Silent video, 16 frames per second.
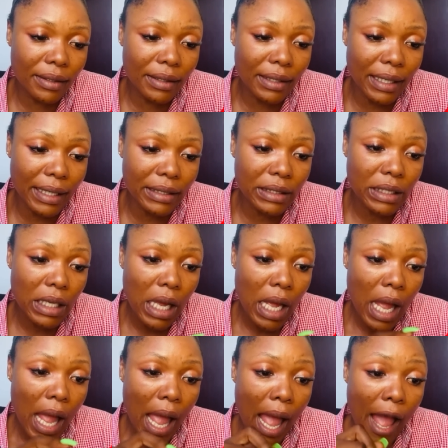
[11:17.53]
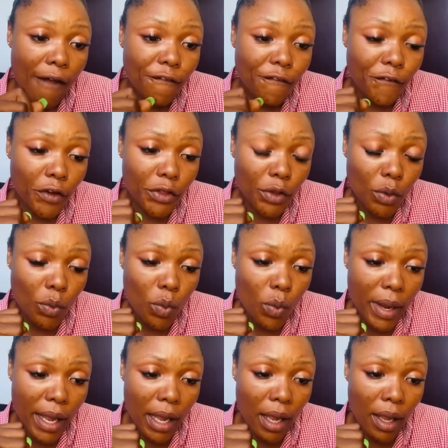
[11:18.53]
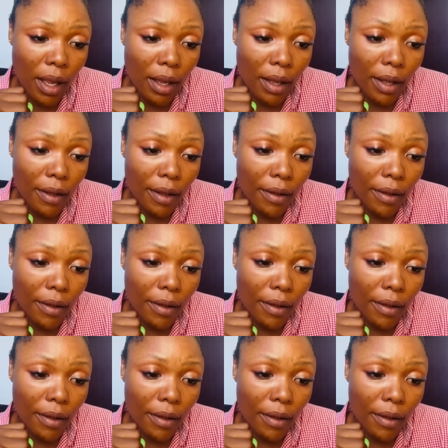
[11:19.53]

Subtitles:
that for the